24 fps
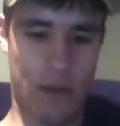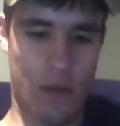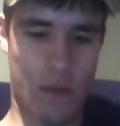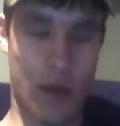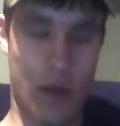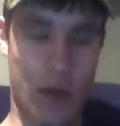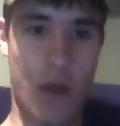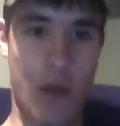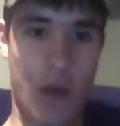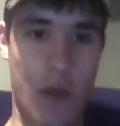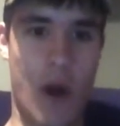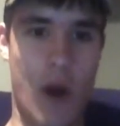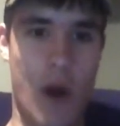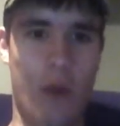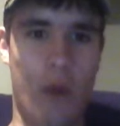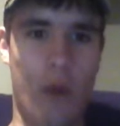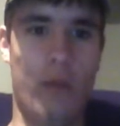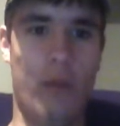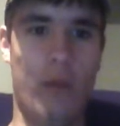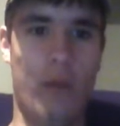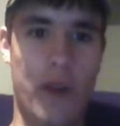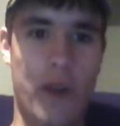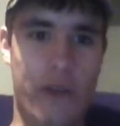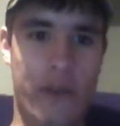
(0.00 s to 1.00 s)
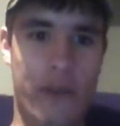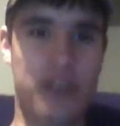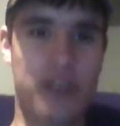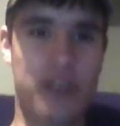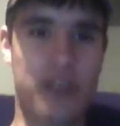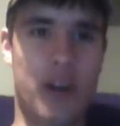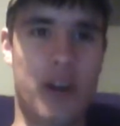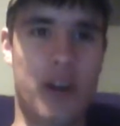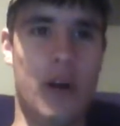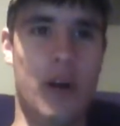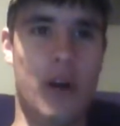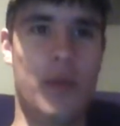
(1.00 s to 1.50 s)
when you first
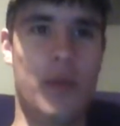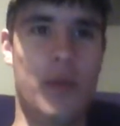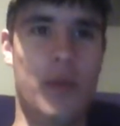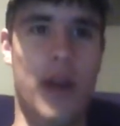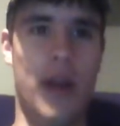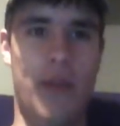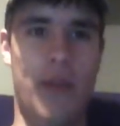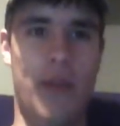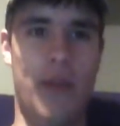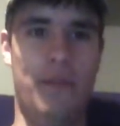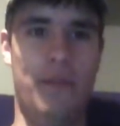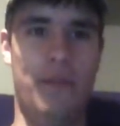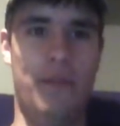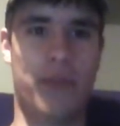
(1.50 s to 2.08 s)
open it,